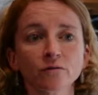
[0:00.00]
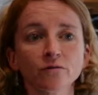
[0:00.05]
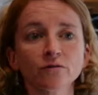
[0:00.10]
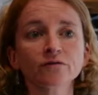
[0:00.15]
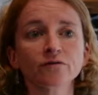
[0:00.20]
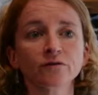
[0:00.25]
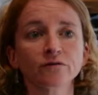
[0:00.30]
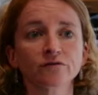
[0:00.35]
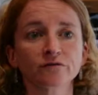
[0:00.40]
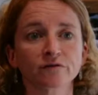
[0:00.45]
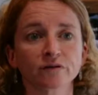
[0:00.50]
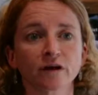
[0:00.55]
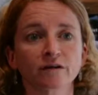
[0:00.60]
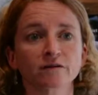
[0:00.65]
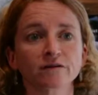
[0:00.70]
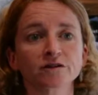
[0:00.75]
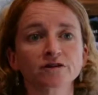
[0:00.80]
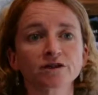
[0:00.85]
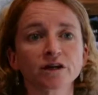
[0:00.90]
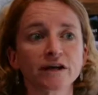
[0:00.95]
also
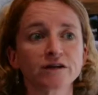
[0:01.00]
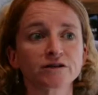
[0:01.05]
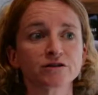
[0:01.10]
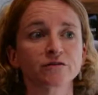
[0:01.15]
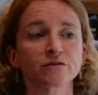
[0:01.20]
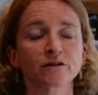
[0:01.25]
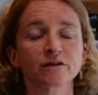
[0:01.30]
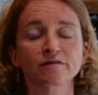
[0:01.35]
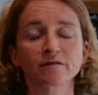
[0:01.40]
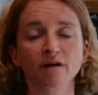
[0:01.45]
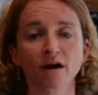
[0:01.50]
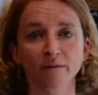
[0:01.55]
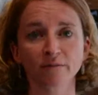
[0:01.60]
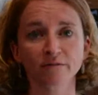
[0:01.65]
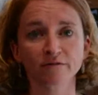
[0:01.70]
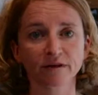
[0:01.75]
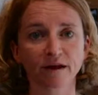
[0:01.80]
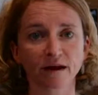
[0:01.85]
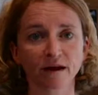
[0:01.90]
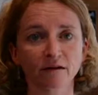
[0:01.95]
start to change on this
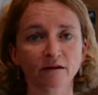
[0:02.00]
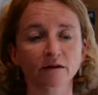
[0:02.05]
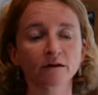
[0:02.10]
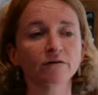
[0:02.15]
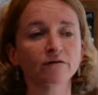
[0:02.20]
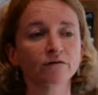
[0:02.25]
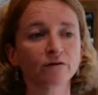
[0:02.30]
time scale,